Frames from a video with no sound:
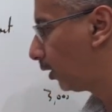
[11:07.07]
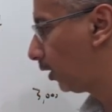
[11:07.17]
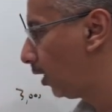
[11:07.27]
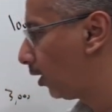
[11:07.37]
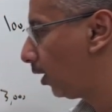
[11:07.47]

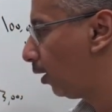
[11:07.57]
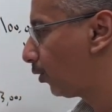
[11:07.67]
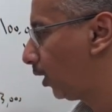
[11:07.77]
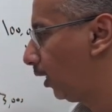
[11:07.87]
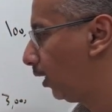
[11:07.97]

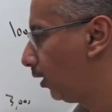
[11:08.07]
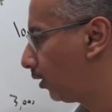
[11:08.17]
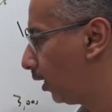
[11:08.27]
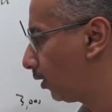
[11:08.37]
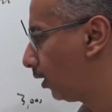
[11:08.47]
10,000 in
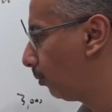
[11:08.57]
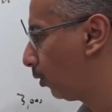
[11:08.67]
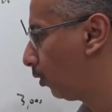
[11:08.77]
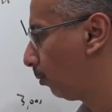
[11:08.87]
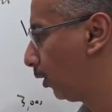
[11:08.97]
SC
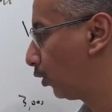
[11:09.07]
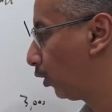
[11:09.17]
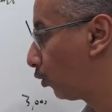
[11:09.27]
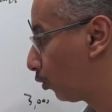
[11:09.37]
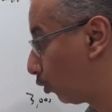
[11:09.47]

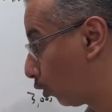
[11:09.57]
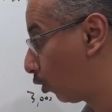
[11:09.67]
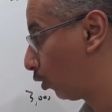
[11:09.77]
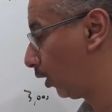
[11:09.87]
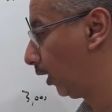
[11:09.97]
Incorporation
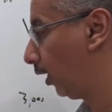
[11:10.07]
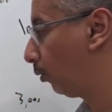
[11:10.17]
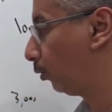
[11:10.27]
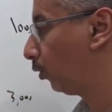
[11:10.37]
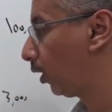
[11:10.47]
stock. Here
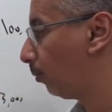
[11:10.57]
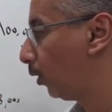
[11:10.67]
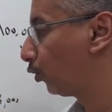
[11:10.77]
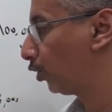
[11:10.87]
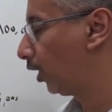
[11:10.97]
we talk
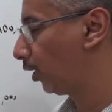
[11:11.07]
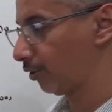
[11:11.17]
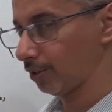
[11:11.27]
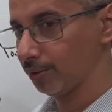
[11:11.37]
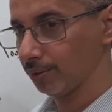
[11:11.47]
about
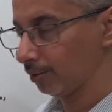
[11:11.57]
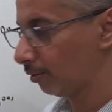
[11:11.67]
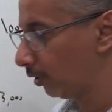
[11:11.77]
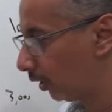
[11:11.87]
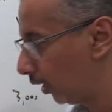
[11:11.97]
shares,
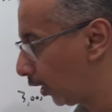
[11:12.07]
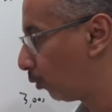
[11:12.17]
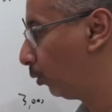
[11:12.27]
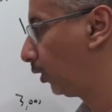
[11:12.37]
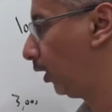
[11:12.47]

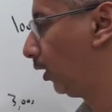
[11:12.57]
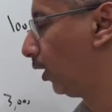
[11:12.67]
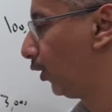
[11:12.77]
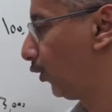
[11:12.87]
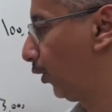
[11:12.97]
equity,
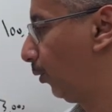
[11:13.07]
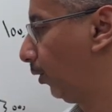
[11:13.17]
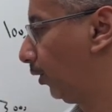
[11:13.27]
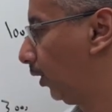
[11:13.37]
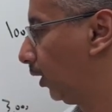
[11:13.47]

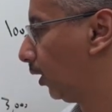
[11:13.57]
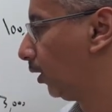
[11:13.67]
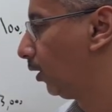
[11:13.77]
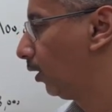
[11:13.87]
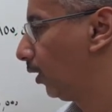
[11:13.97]
security.
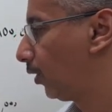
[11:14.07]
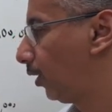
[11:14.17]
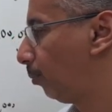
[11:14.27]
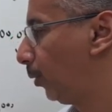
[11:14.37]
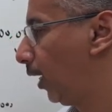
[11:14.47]

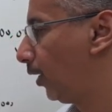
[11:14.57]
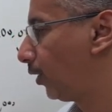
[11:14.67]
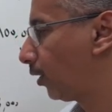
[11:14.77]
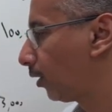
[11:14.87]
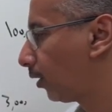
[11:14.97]
SC
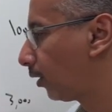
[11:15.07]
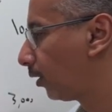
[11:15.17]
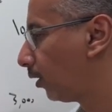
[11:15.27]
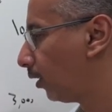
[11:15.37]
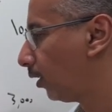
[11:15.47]
base,
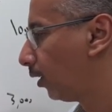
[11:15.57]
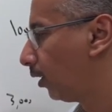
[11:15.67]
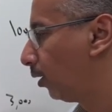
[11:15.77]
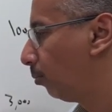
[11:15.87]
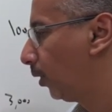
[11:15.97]

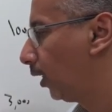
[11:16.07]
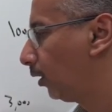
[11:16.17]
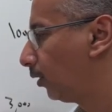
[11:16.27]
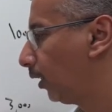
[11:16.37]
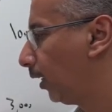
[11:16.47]

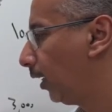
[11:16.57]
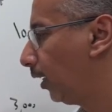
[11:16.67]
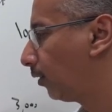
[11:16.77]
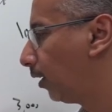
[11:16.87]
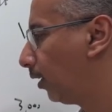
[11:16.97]
planting
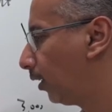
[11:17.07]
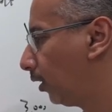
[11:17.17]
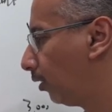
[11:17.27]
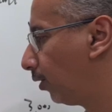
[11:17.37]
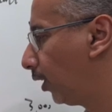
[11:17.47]
800
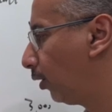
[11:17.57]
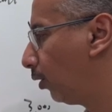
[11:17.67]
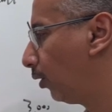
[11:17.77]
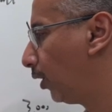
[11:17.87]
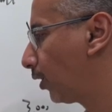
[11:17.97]
dividend
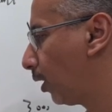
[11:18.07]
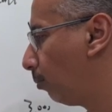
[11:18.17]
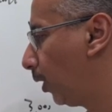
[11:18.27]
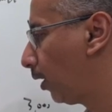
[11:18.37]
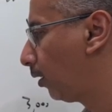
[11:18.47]
on
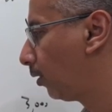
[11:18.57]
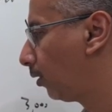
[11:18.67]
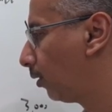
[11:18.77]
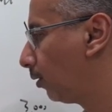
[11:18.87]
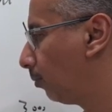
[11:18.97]
December,
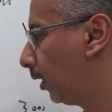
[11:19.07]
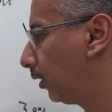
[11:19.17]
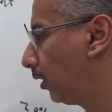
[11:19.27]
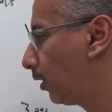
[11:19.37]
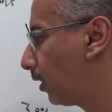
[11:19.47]

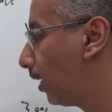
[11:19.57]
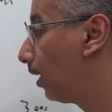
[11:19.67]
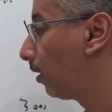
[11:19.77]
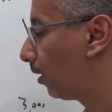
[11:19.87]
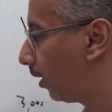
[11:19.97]
planting
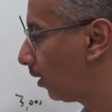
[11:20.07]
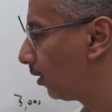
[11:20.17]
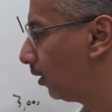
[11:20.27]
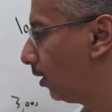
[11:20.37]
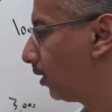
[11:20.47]
sell the
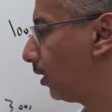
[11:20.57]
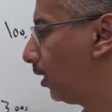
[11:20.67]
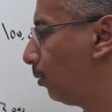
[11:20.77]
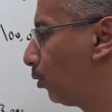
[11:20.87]
SC